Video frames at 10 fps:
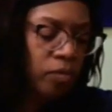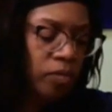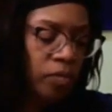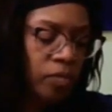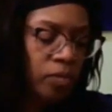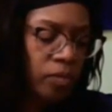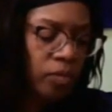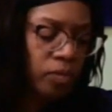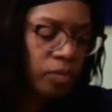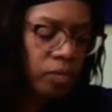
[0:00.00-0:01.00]

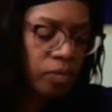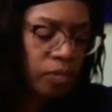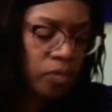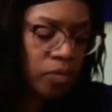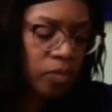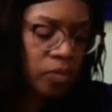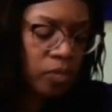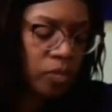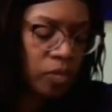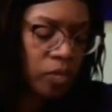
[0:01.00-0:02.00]

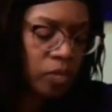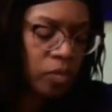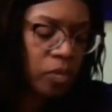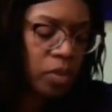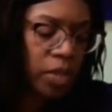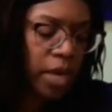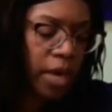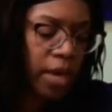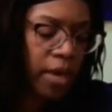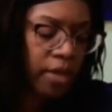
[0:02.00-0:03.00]

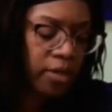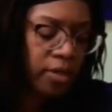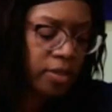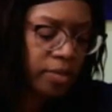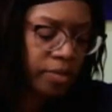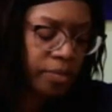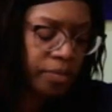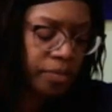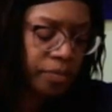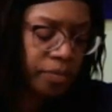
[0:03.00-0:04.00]

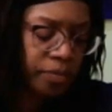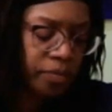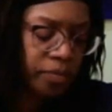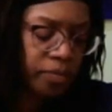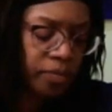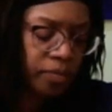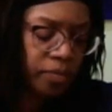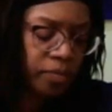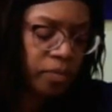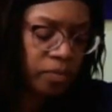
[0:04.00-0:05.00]

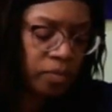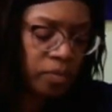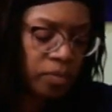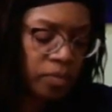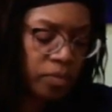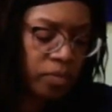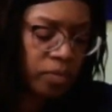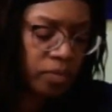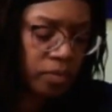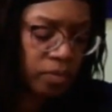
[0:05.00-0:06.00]

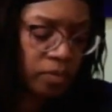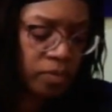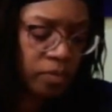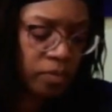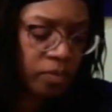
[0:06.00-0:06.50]
[no speech]